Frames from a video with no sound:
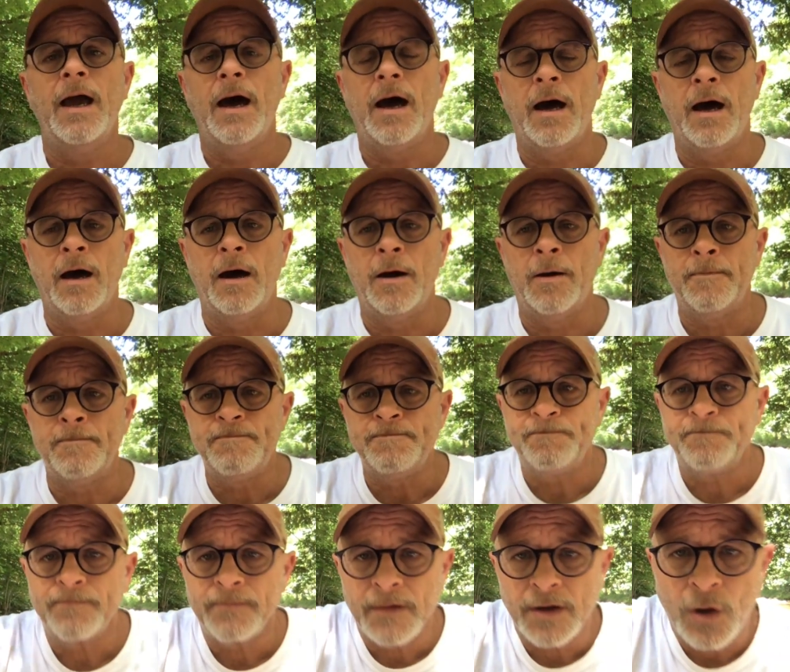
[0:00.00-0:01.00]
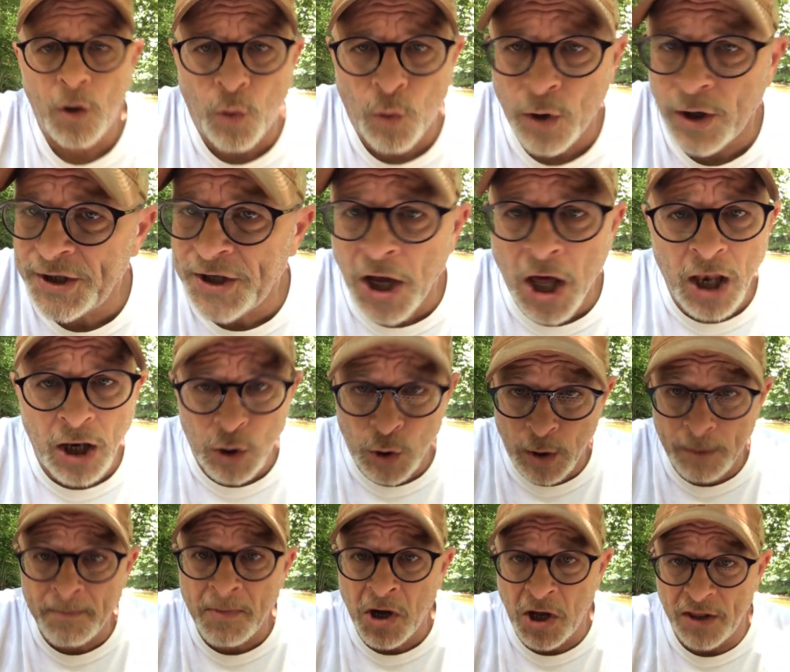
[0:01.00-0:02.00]
Um, or a dollar a
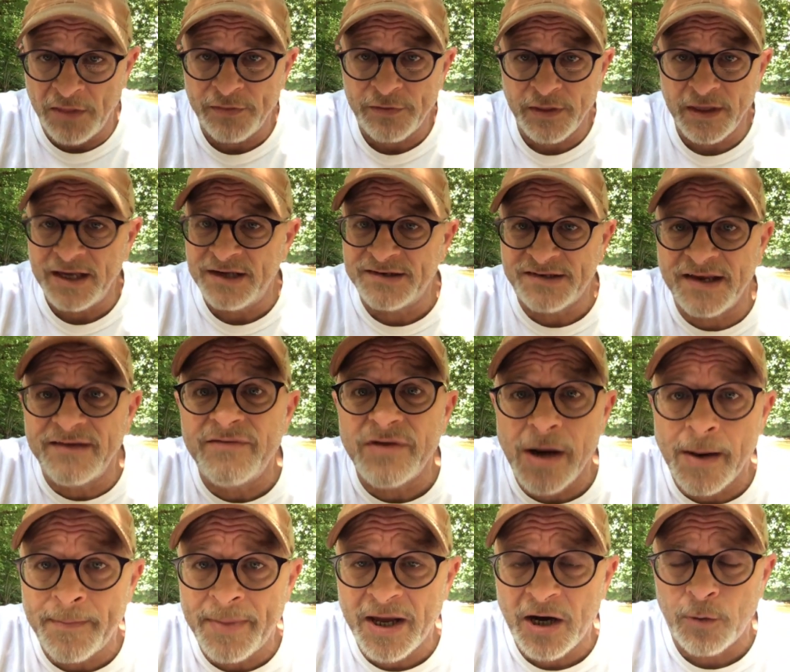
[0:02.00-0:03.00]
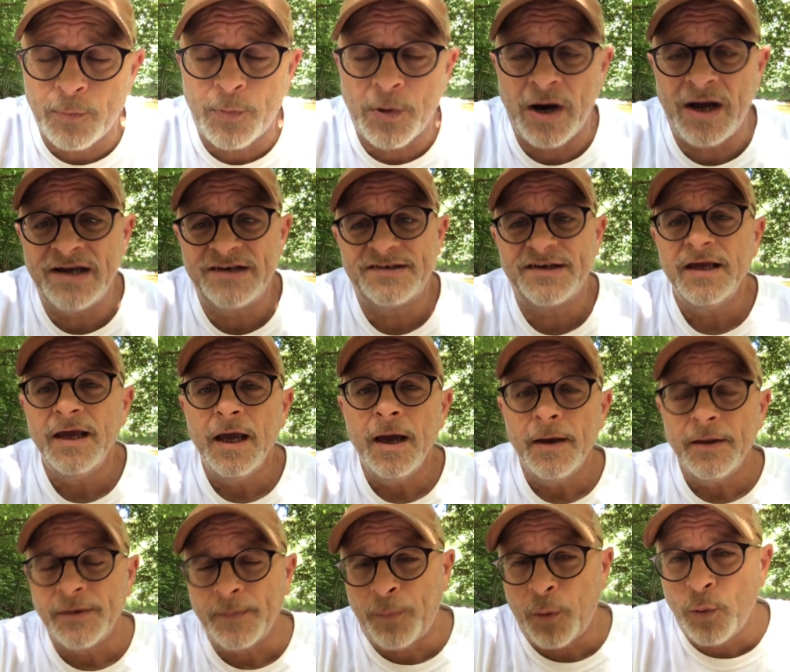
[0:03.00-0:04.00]
month is even a better price.
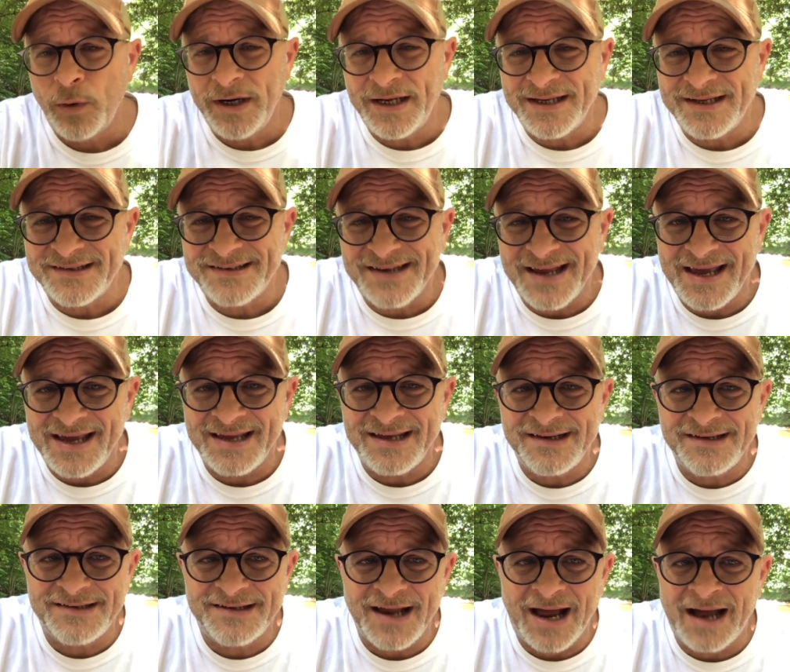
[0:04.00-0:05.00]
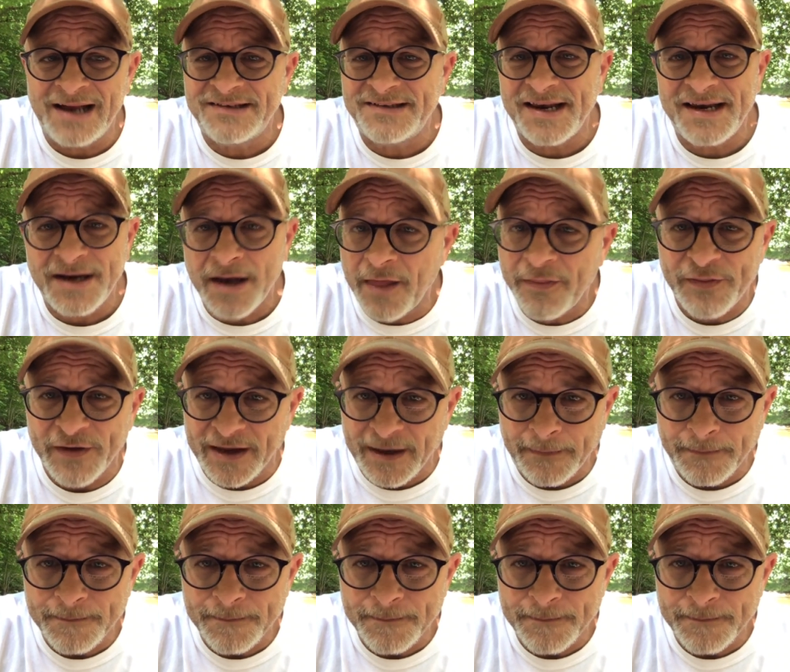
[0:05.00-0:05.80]
The point is, is I say nothing.